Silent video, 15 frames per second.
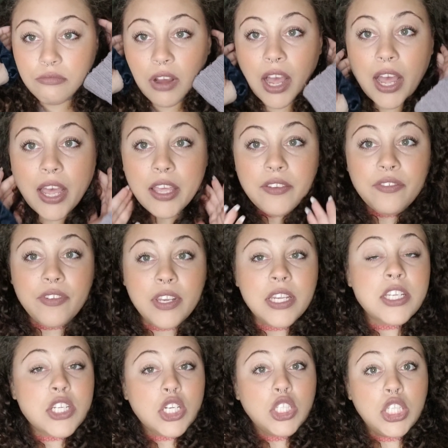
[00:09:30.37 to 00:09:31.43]
my
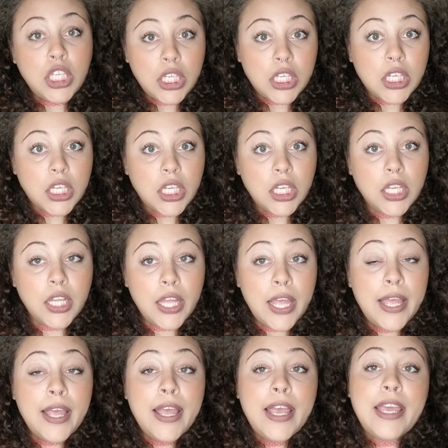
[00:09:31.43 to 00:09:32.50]
finished look.
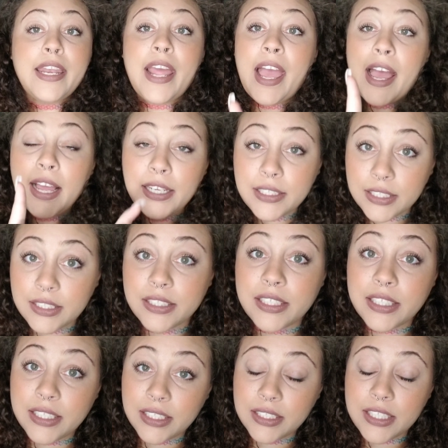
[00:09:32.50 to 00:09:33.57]
And
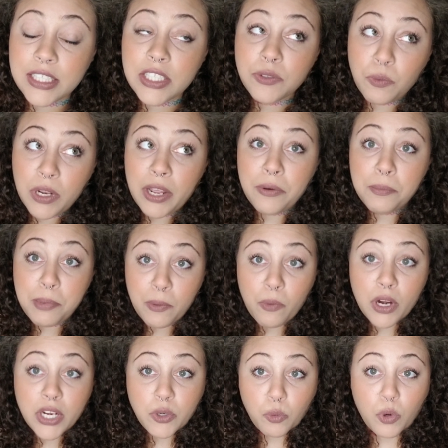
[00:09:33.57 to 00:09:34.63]
actually, this is what I would be
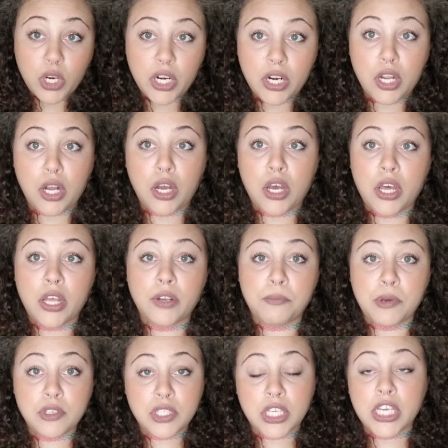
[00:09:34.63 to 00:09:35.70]
wearing to work on
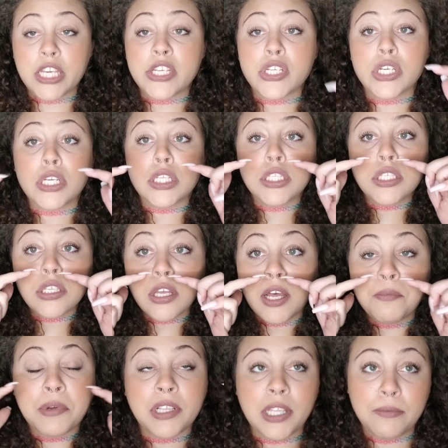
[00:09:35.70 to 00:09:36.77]
most occasions.
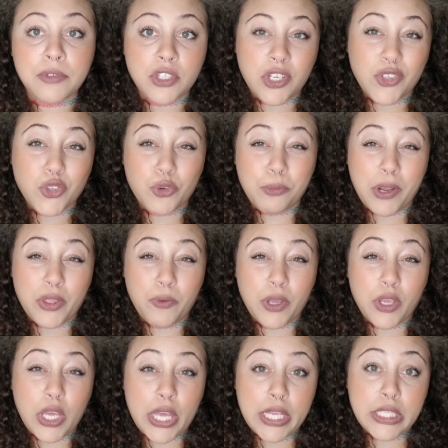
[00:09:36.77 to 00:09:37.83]
I'm a claims adjuster, by the way,
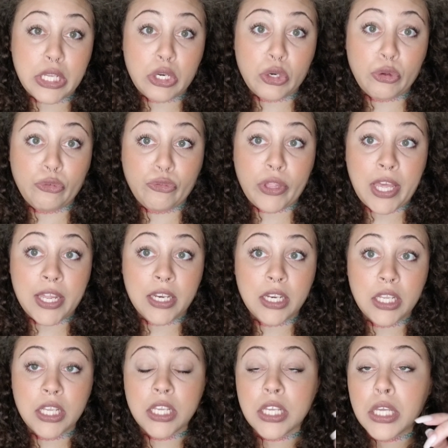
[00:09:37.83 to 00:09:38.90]
guys. I don't know if that
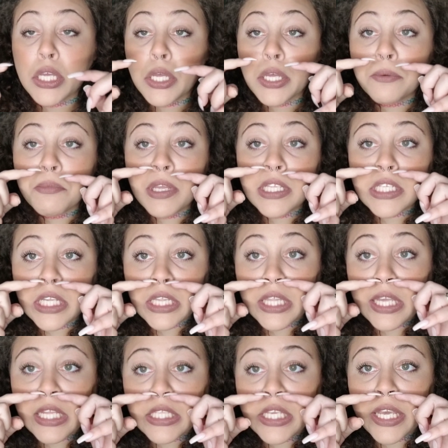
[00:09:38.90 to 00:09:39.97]
means
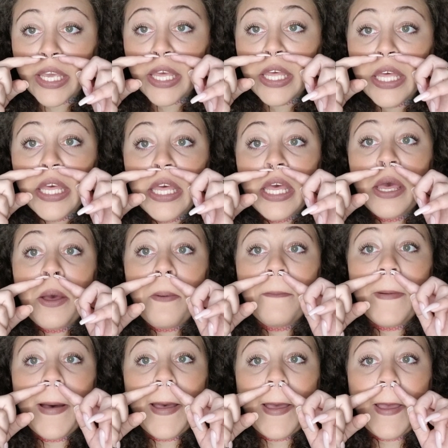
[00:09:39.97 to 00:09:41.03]
anything to you,
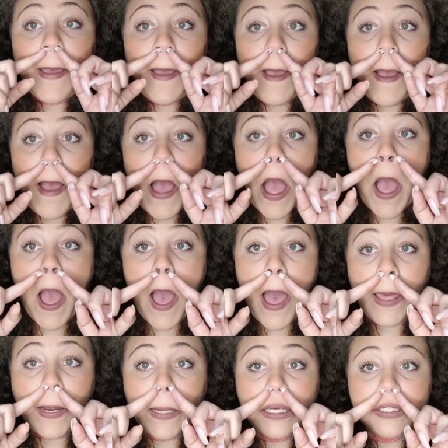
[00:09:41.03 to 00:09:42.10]
but
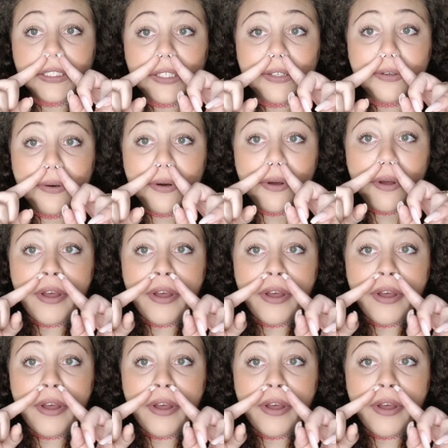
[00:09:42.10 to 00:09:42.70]
I'd also